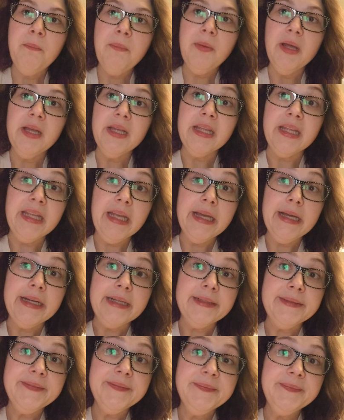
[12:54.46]
but, yeah,
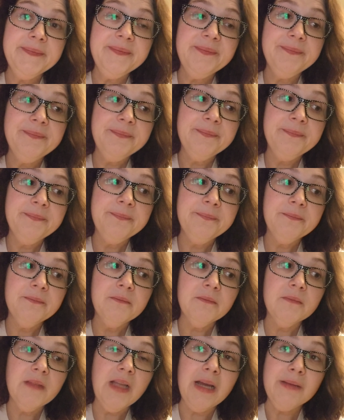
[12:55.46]

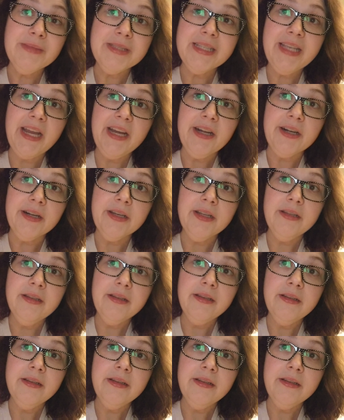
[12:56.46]
I'm scared,